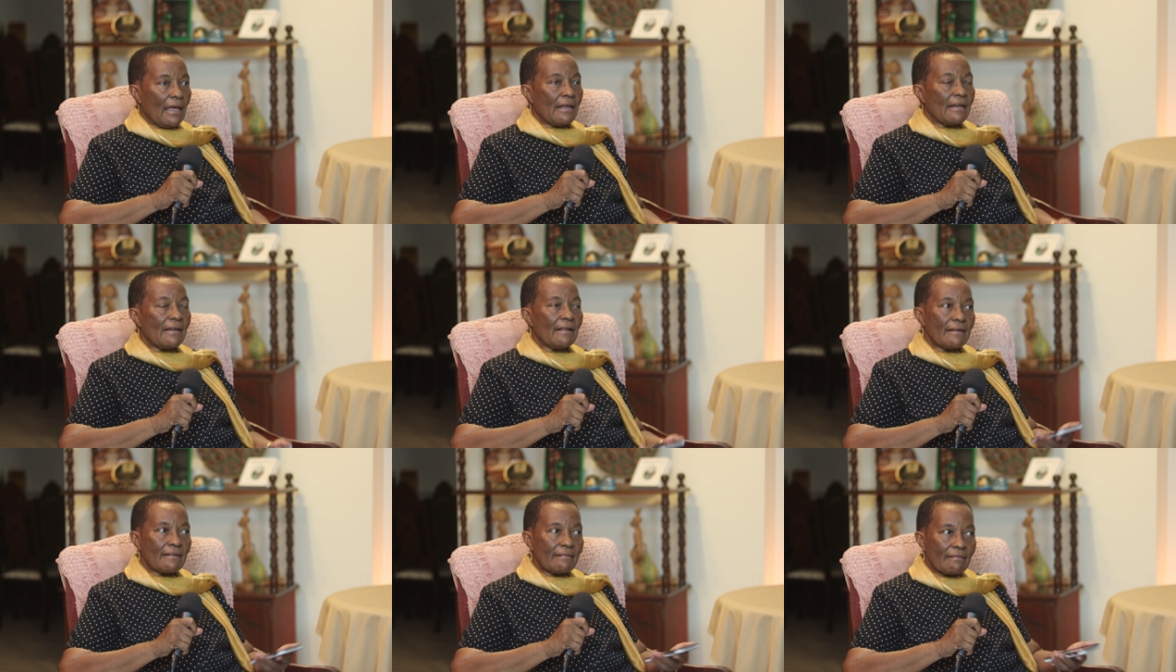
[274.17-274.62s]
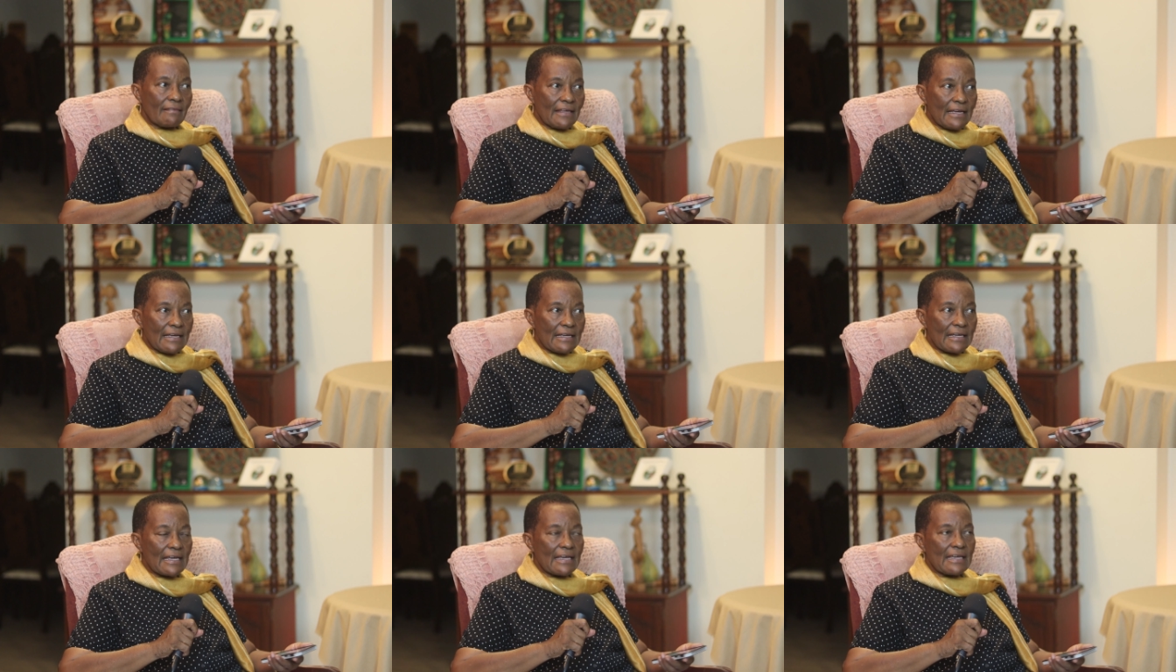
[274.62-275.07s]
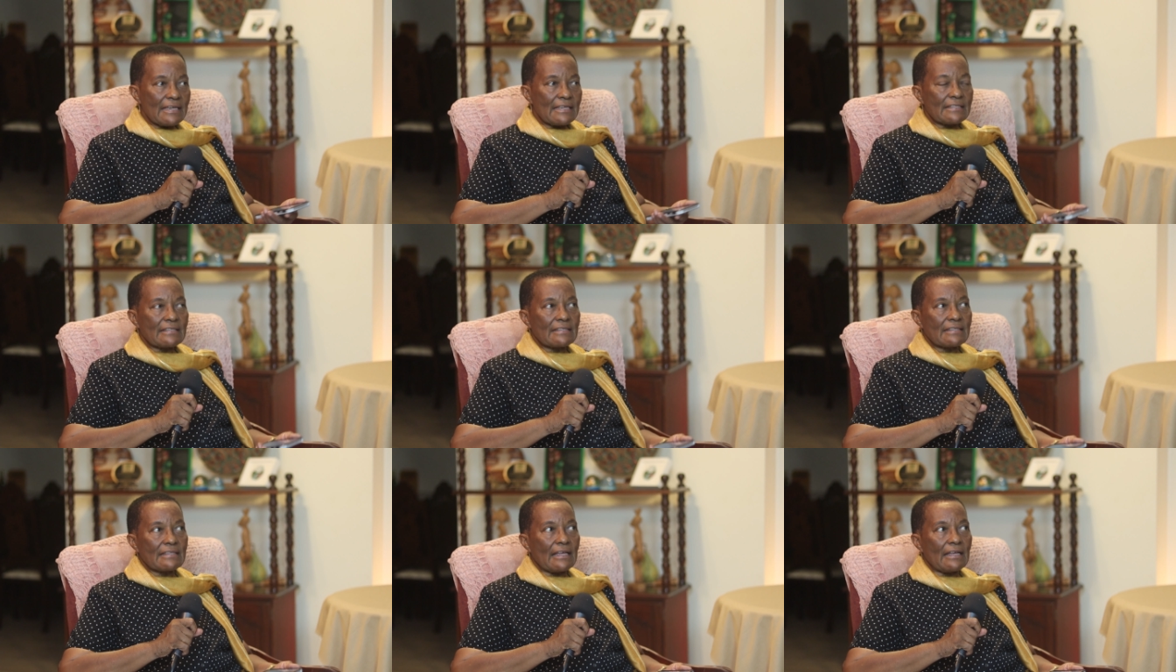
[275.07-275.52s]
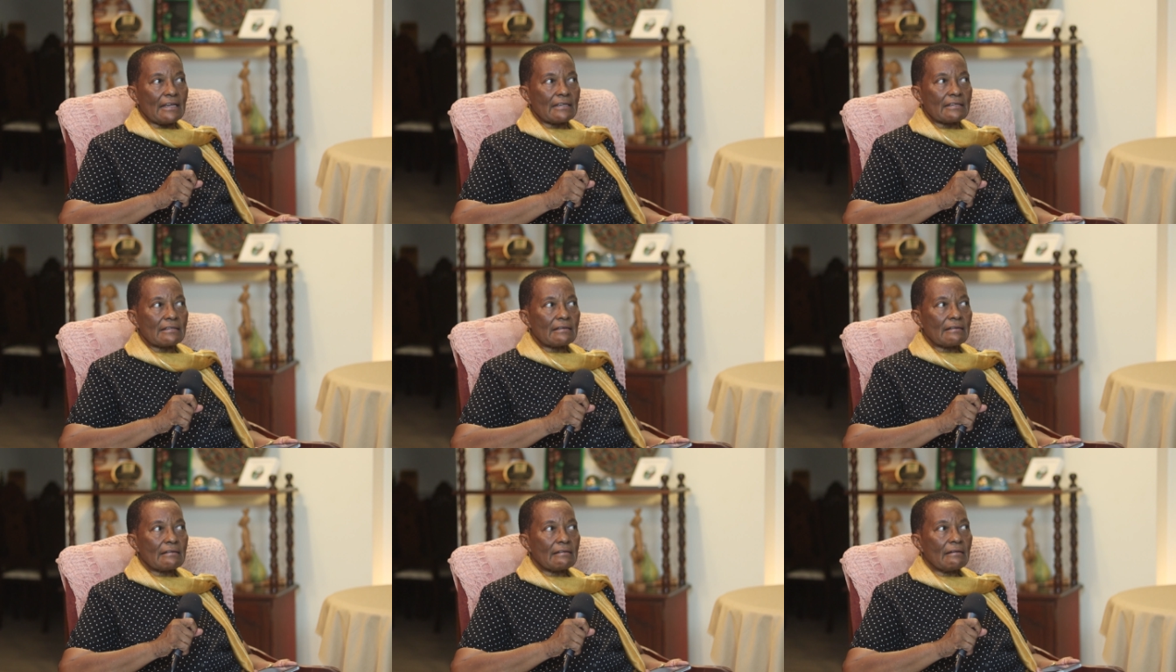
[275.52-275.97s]
The other thing is
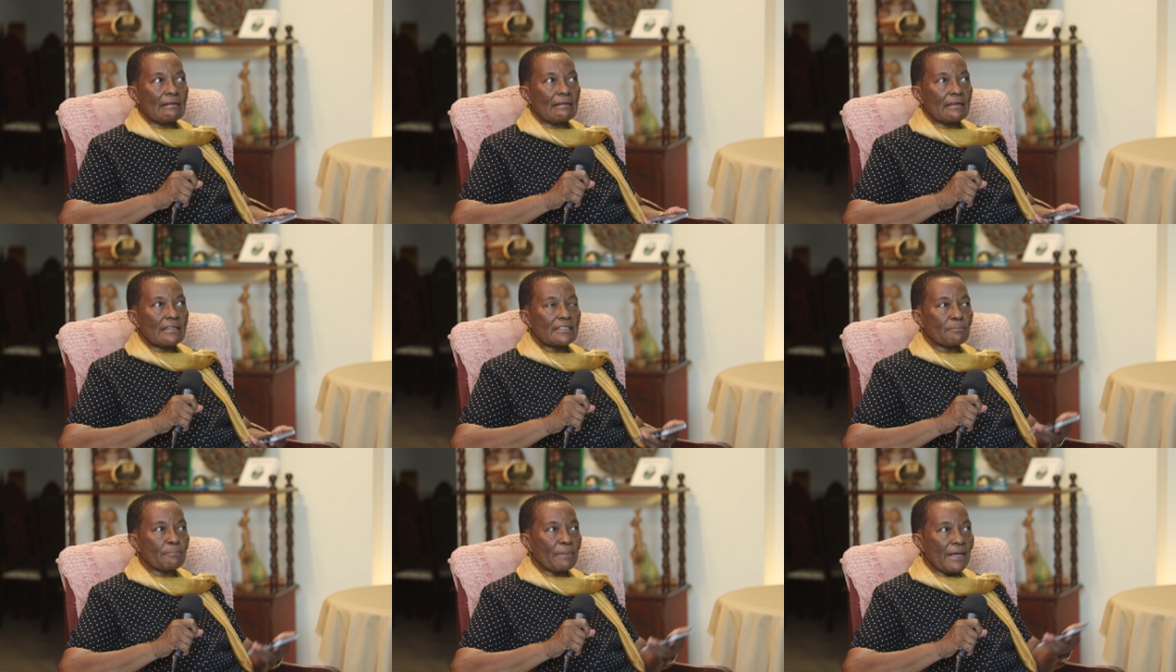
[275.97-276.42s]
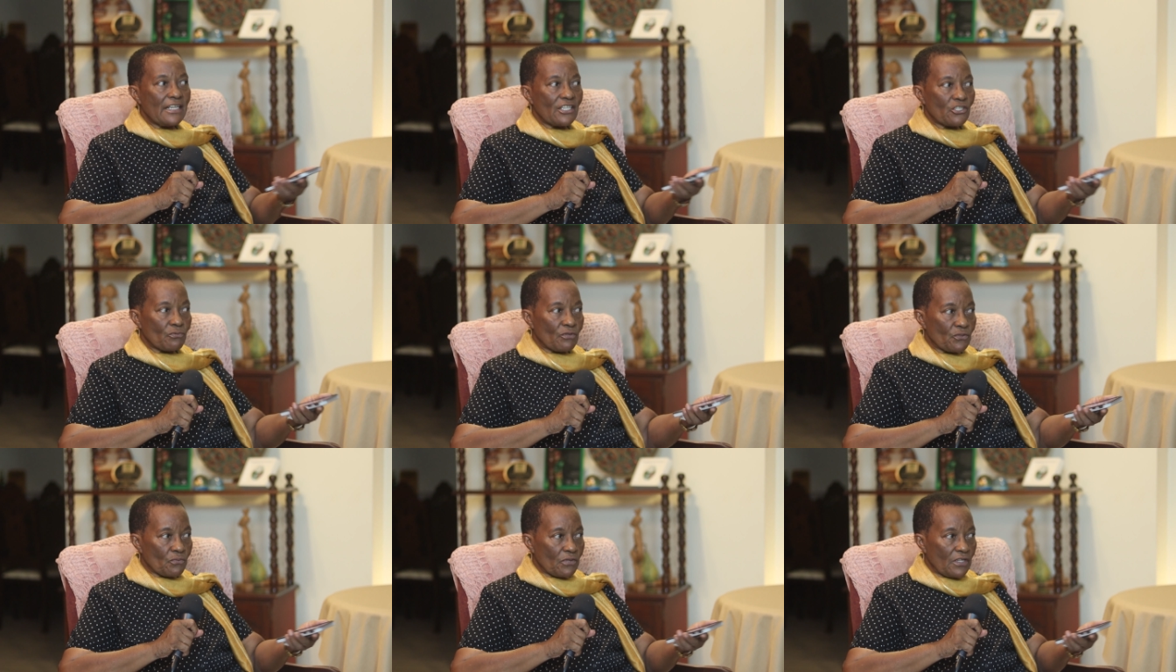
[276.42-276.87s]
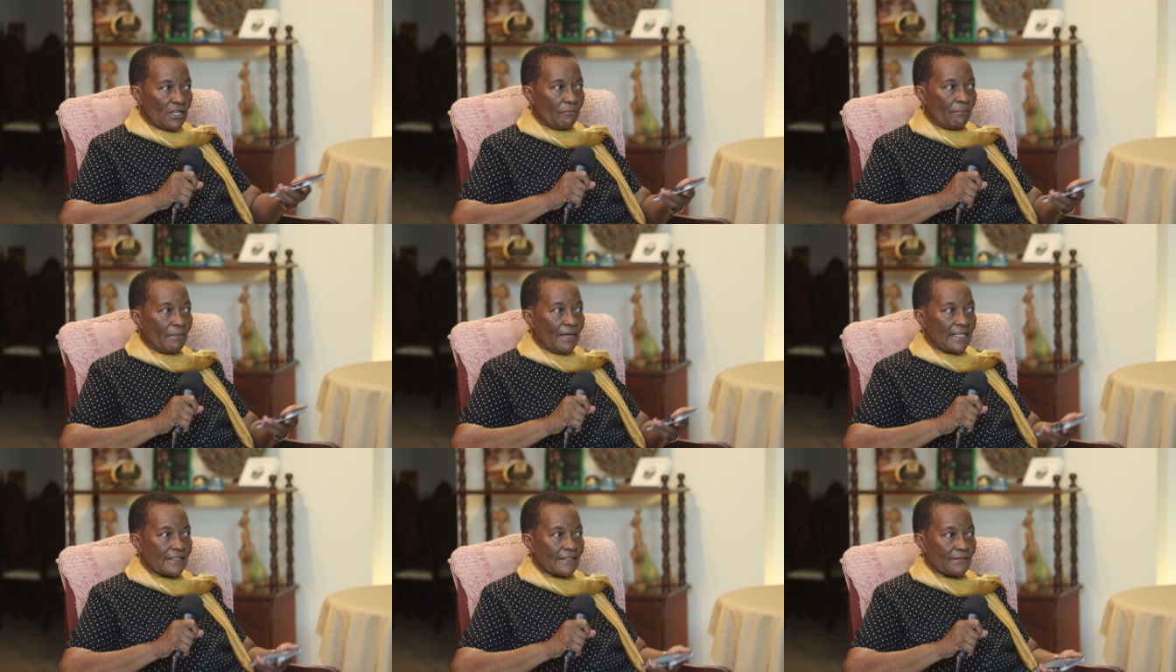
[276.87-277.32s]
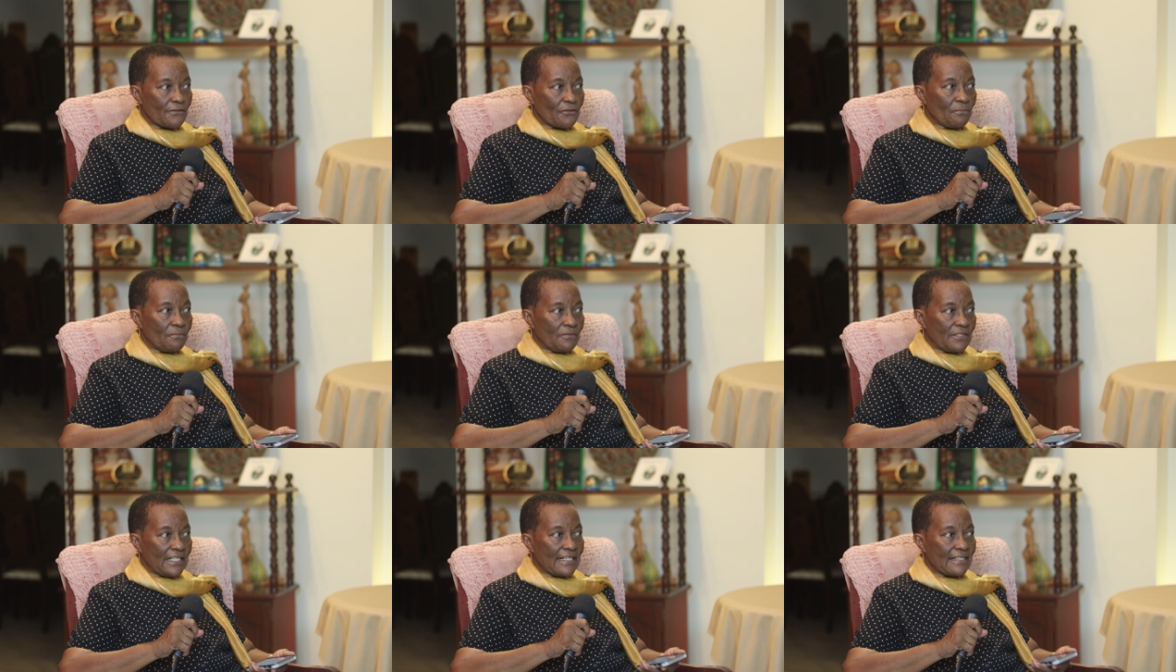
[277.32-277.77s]
that Spanish was one of my
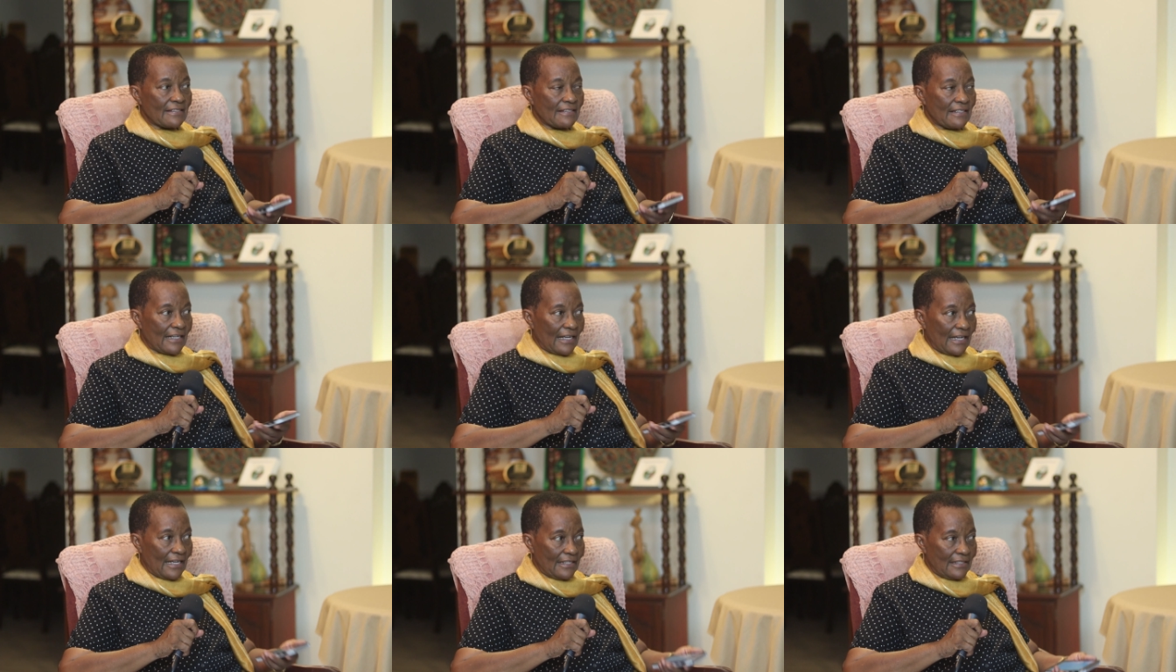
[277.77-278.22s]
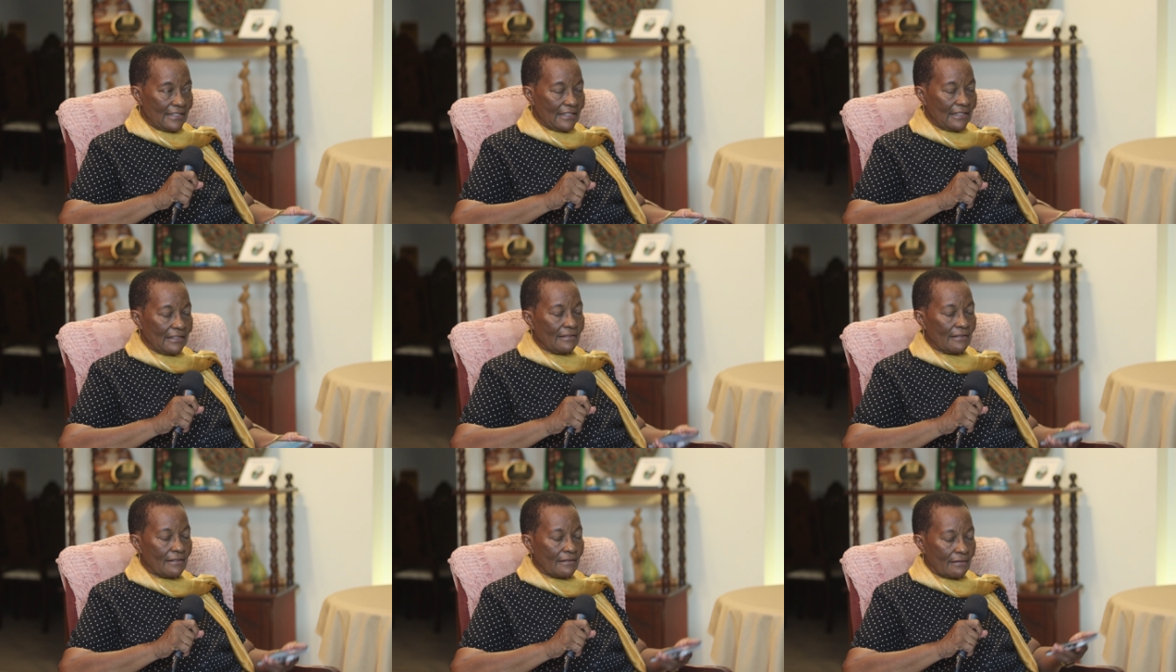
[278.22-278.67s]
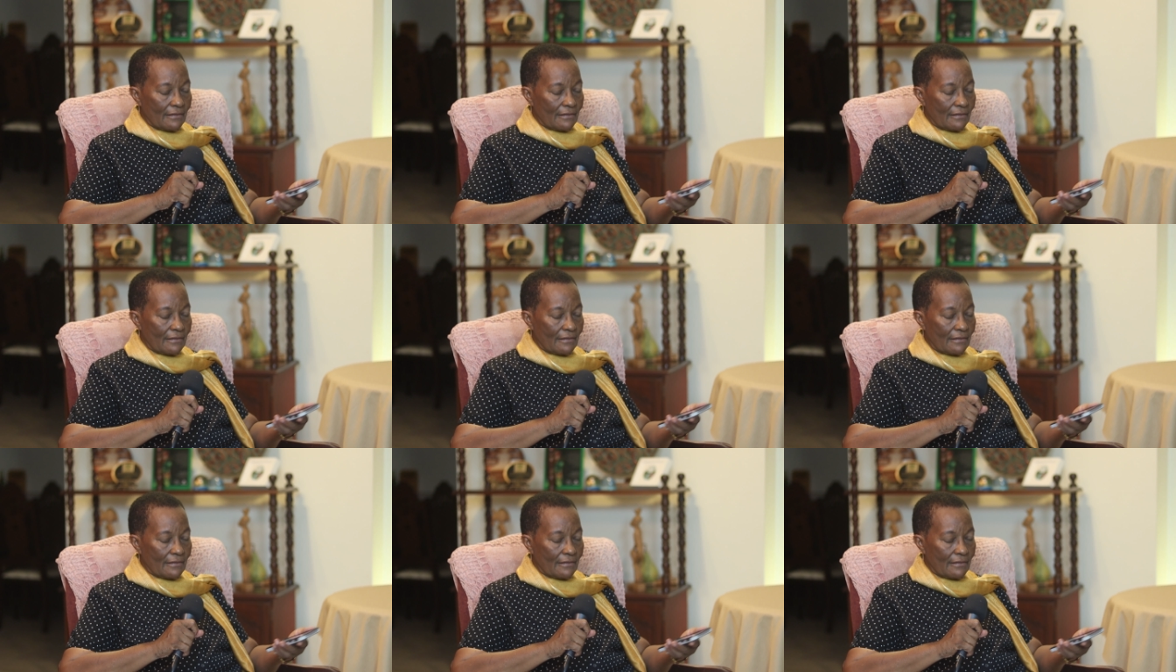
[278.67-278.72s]
subjects that I did